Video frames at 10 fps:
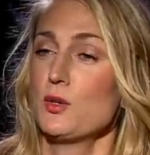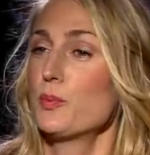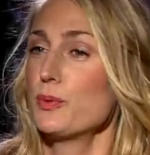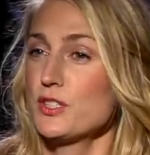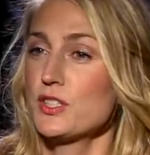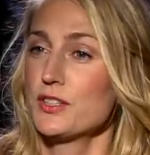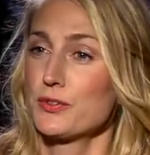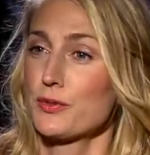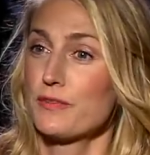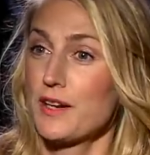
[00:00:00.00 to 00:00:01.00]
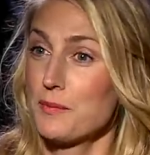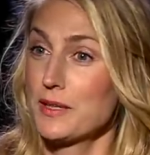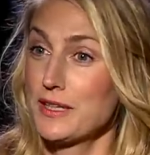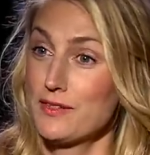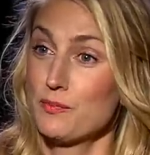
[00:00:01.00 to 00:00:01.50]
appreciate your own
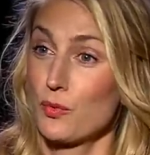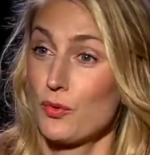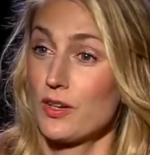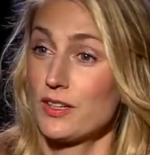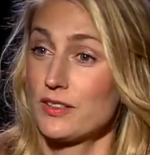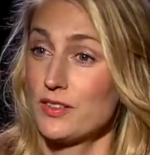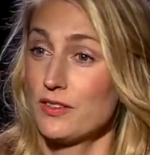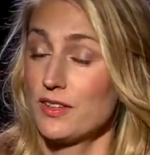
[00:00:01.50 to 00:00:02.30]
family even more, you